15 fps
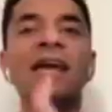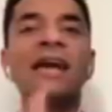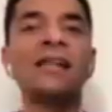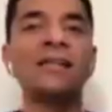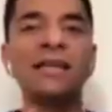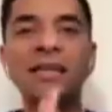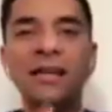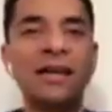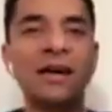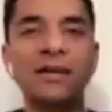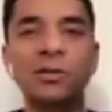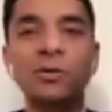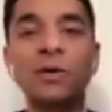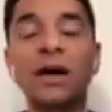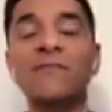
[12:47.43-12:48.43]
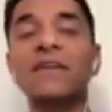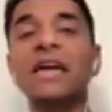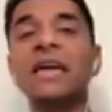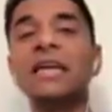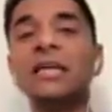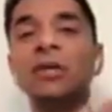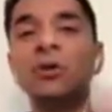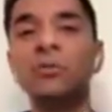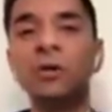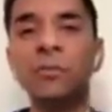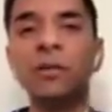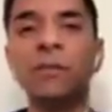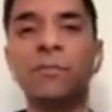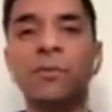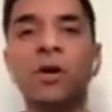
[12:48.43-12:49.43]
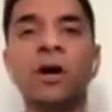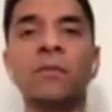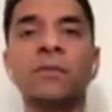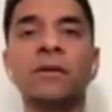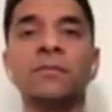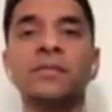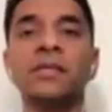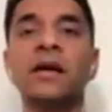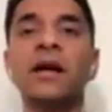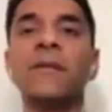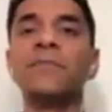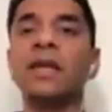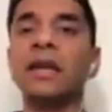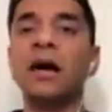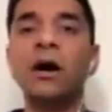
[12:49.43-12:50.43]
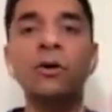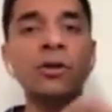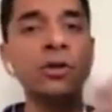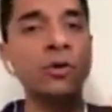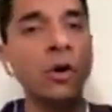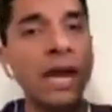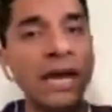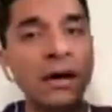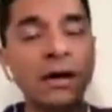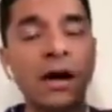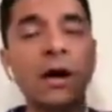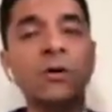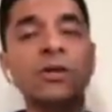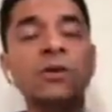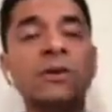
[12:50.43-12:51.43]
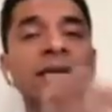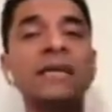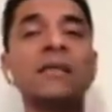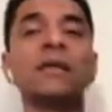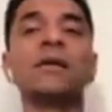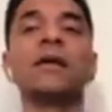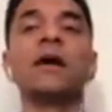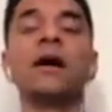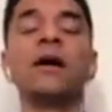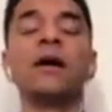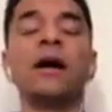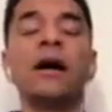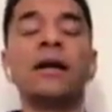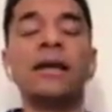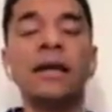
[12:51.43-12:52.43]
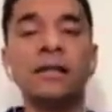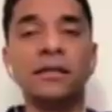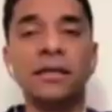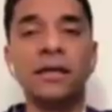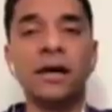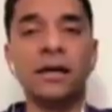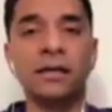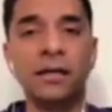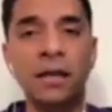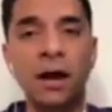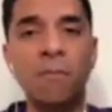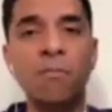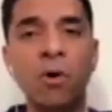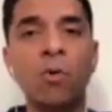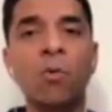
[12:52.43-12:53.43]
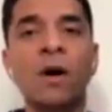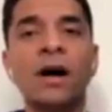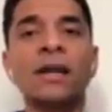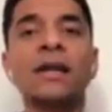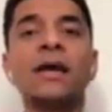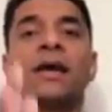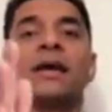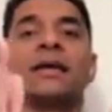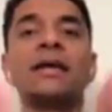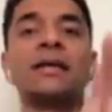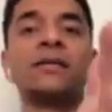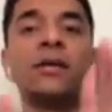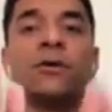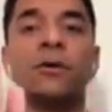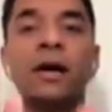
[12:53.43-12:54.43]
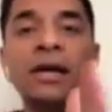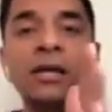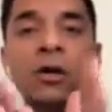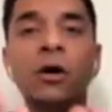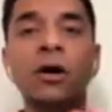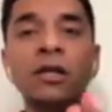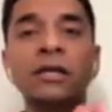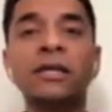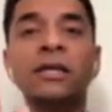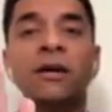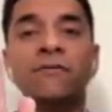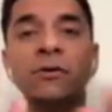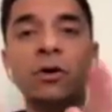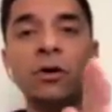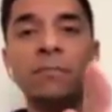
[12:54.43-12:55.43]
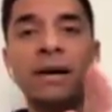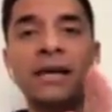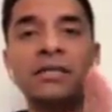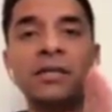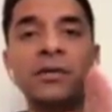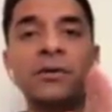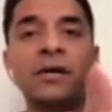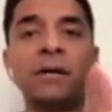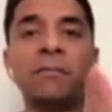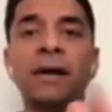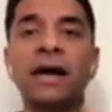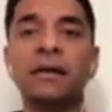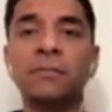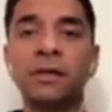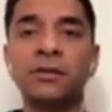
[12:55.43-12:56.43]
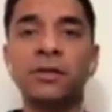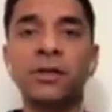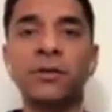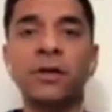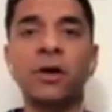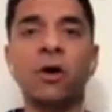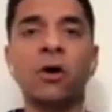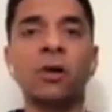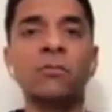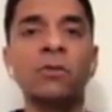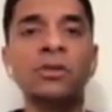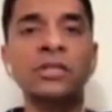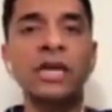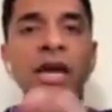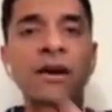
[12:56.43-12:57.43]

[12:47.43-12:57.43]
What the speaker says: So if you have an unhealthy gut, you have innumerable problems. And how do you heal an unhealthy gut? Number one, get the right colony of good bacteria and bad bacteria.